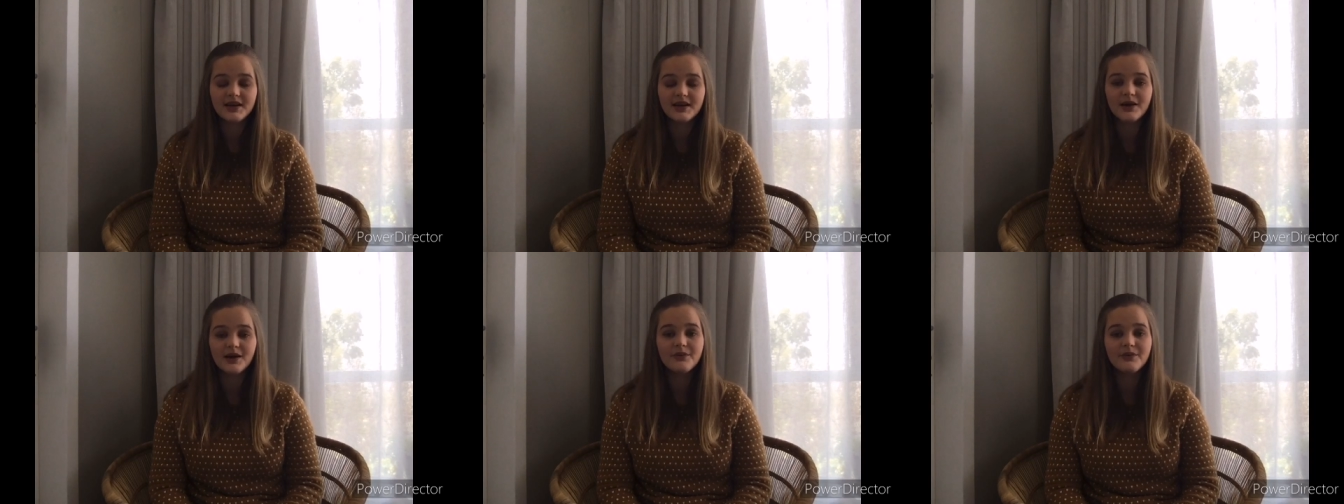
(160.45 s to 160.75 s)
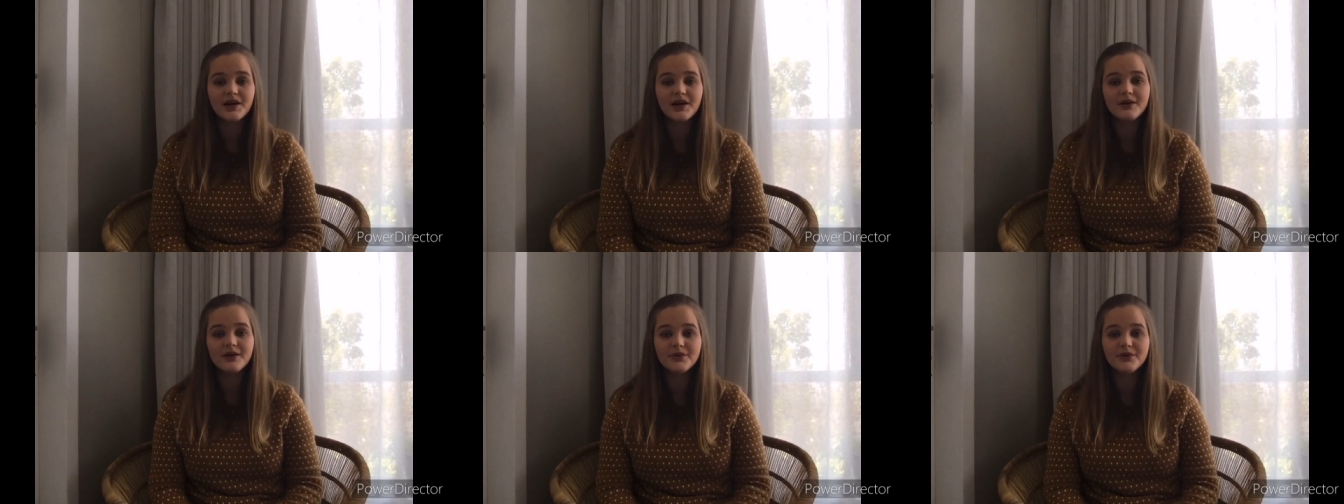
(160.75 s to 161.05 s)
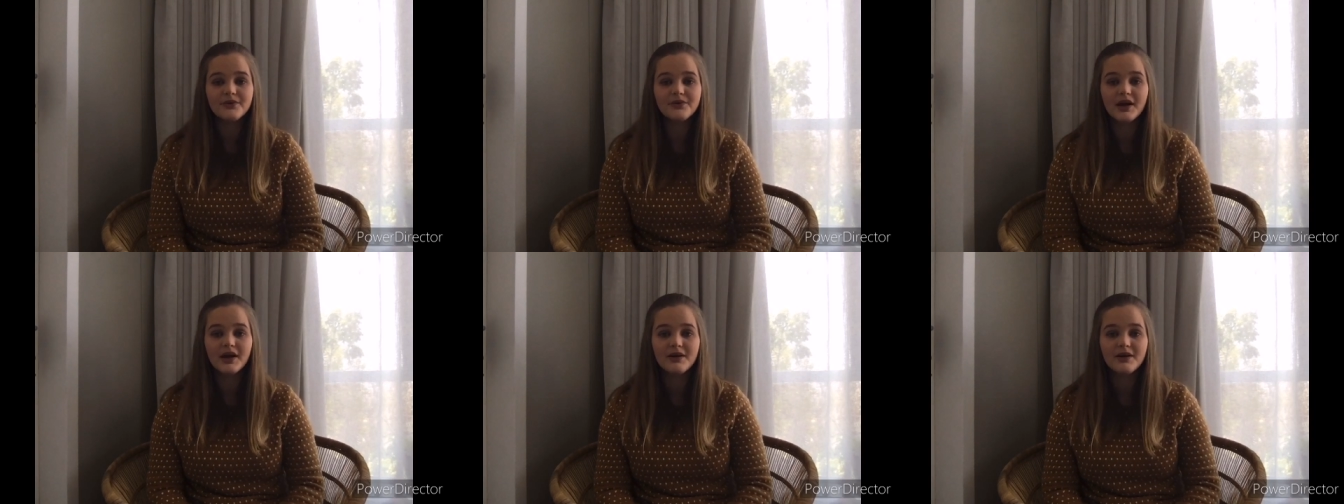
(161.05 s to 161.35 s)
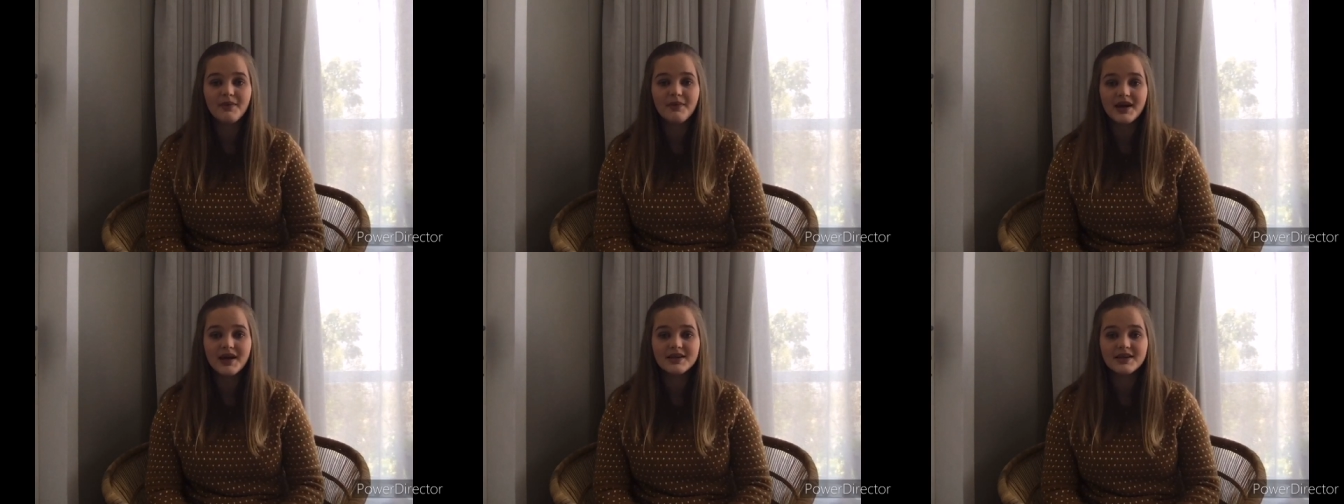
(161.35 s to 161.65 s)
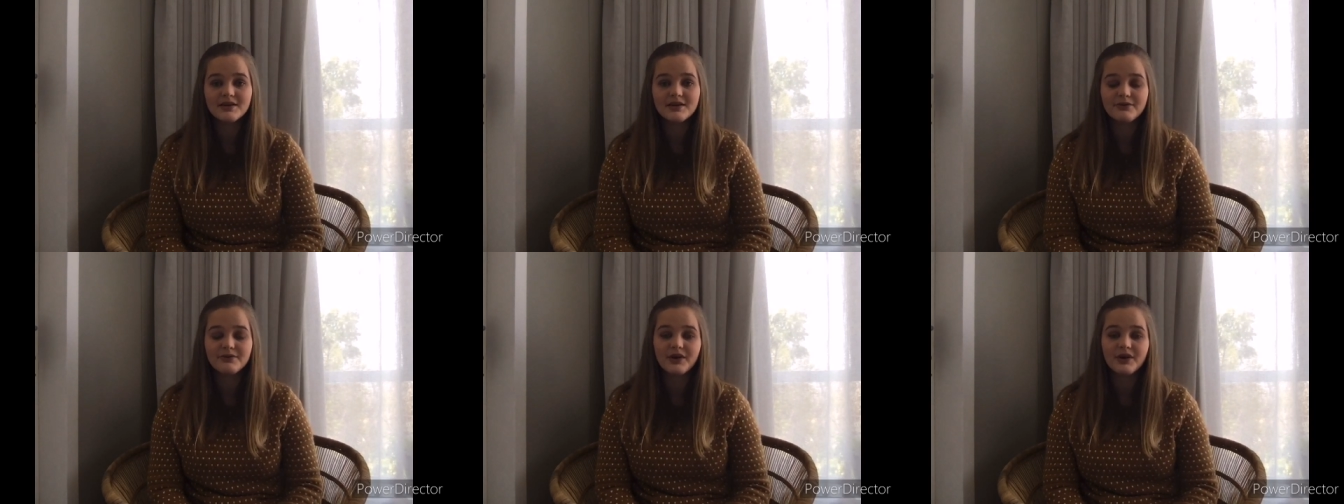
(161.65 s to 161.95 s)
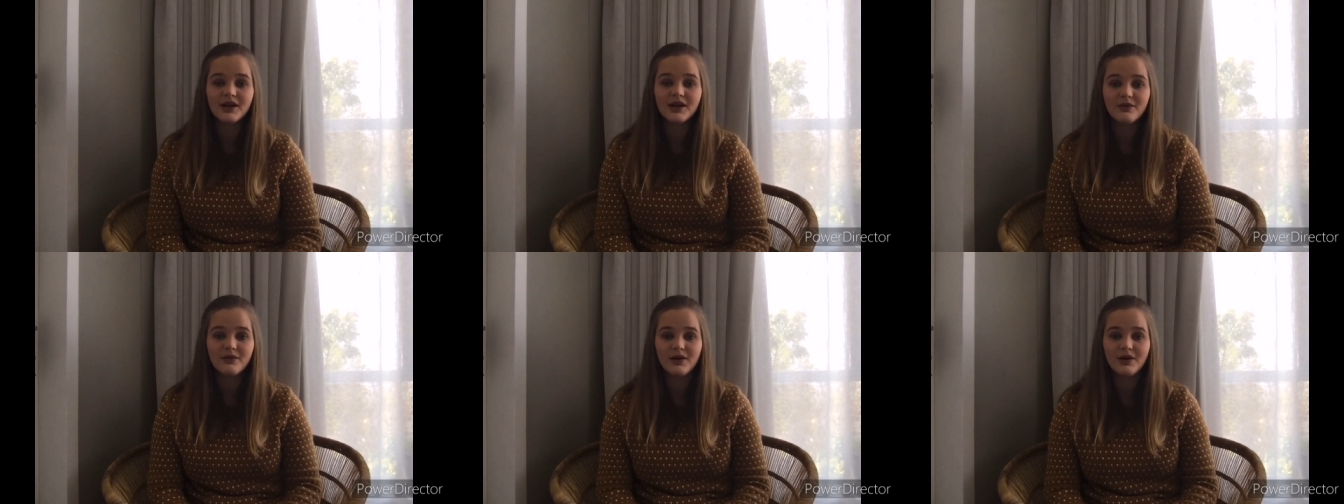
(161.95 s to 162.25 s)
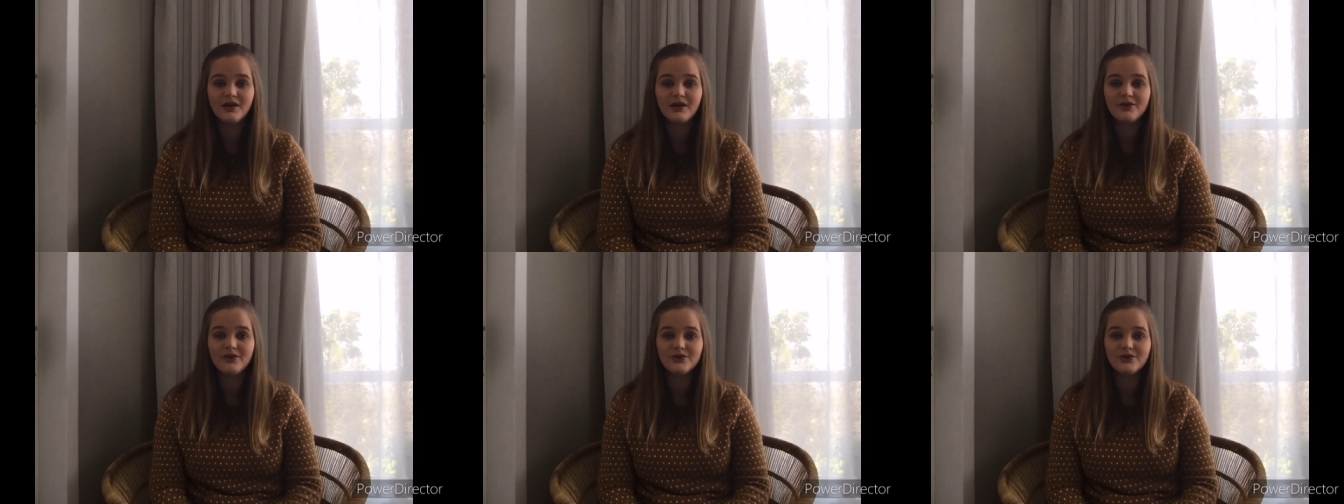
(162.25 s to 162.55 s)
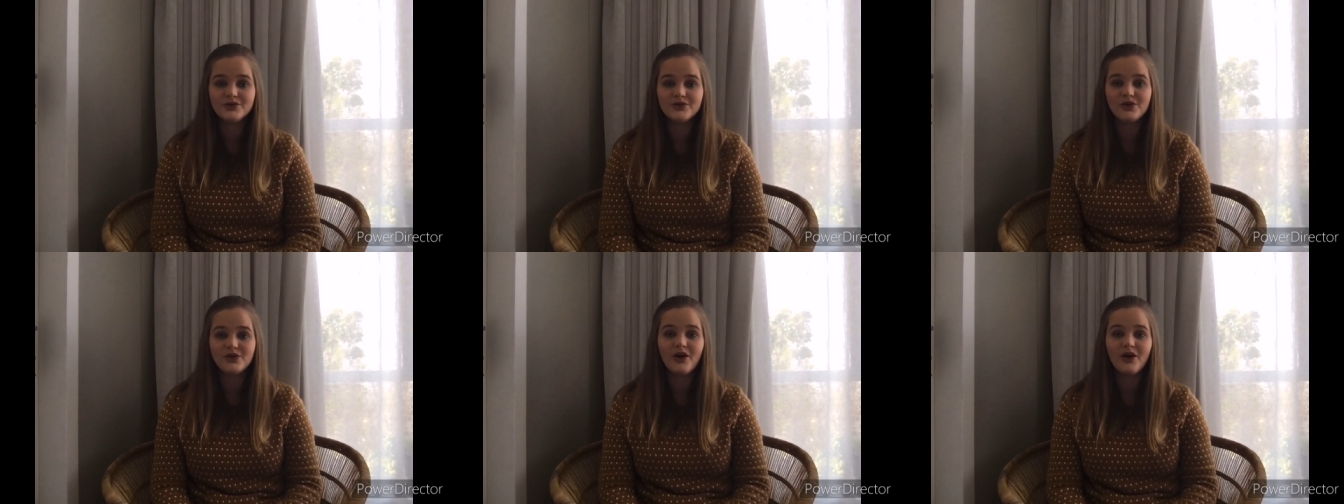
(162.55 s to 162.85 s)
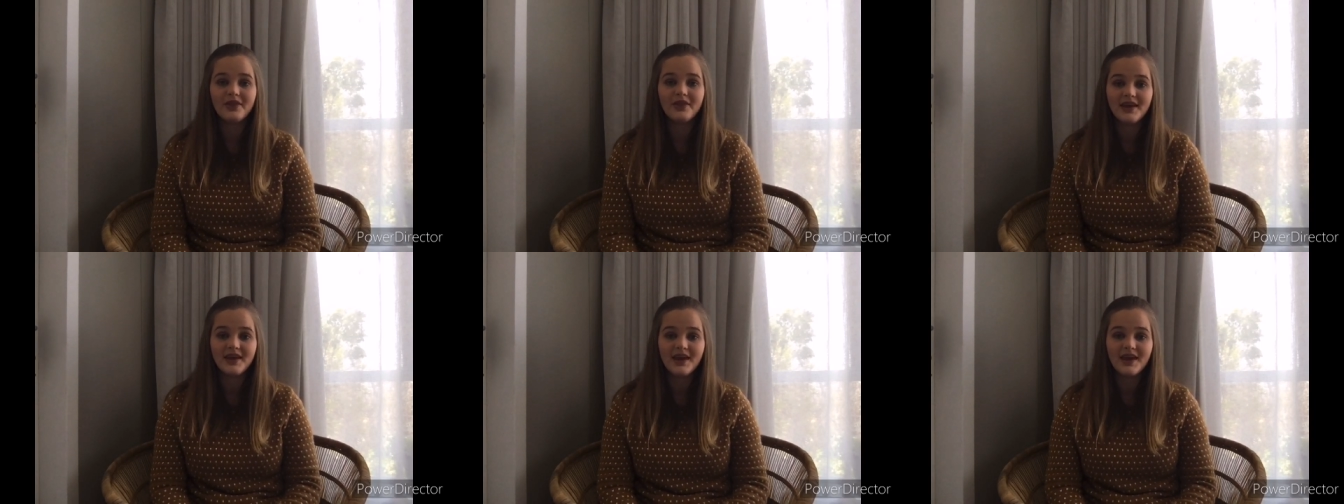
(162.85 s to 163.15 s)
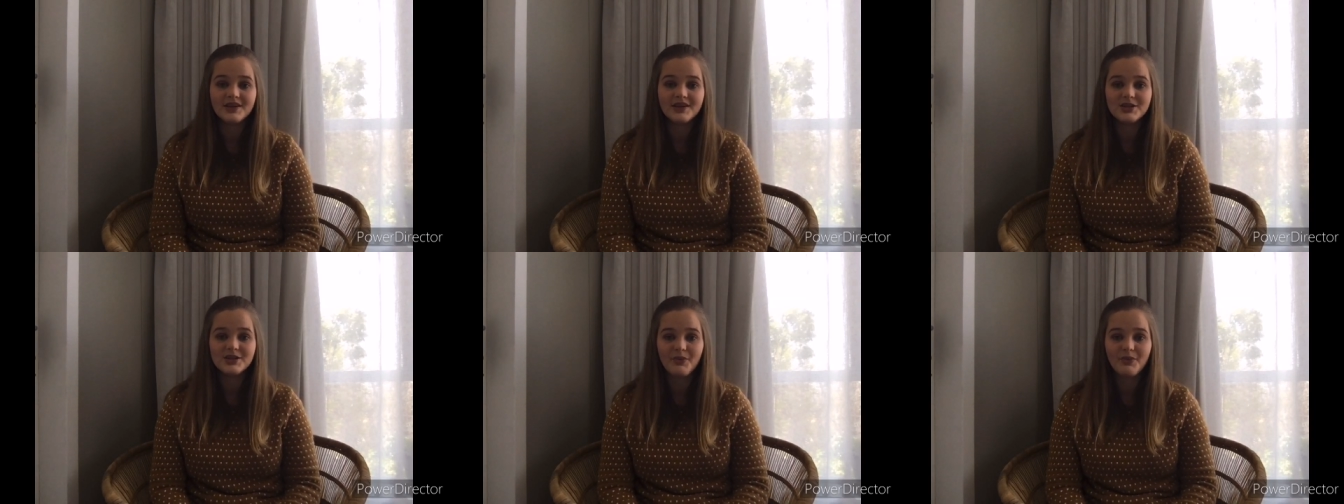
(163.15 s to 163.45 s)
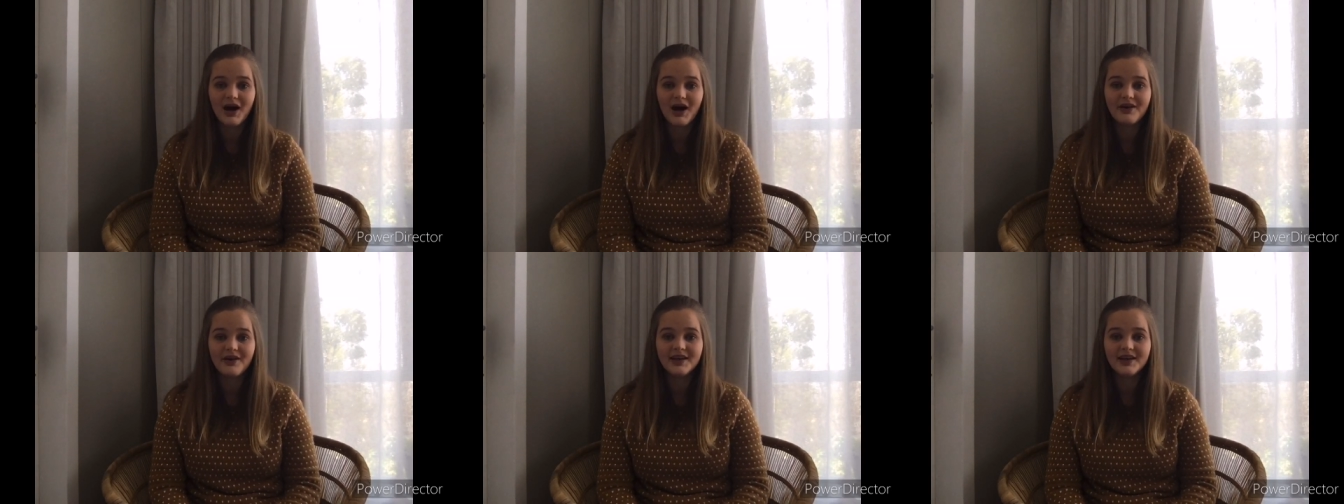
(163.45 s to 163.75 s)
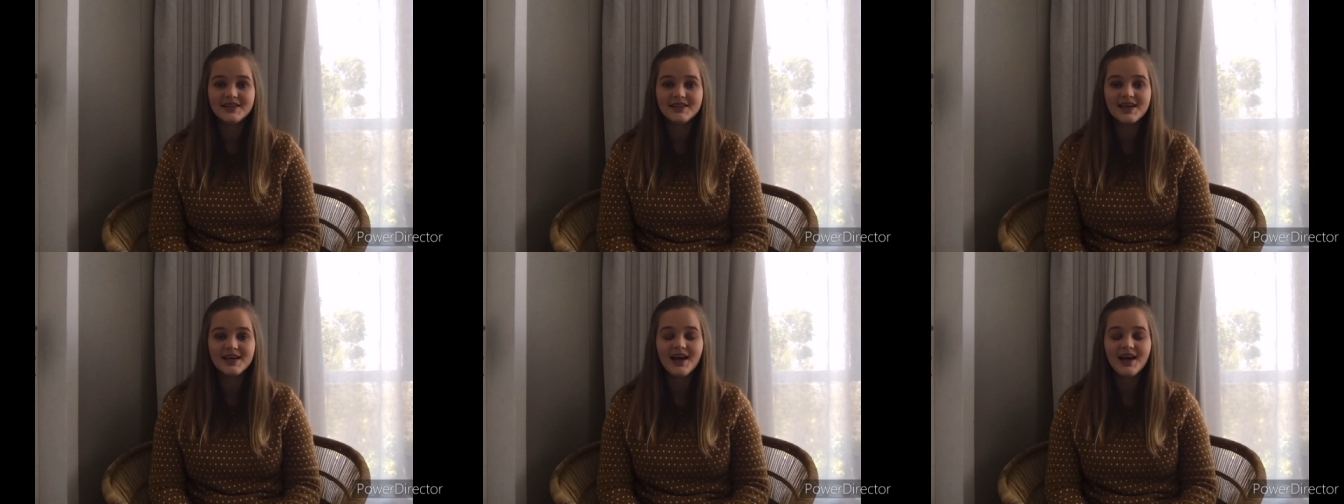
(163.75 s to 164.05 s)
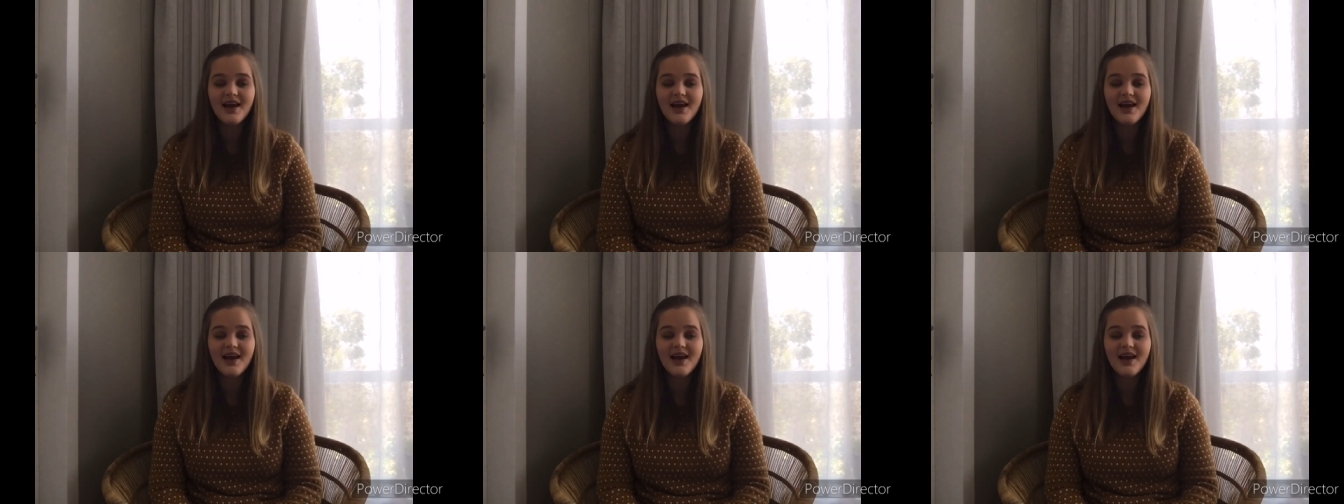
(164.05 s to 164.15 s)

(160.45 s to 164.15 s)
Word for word: and I really would recommend it for anyone who's on the edge about it.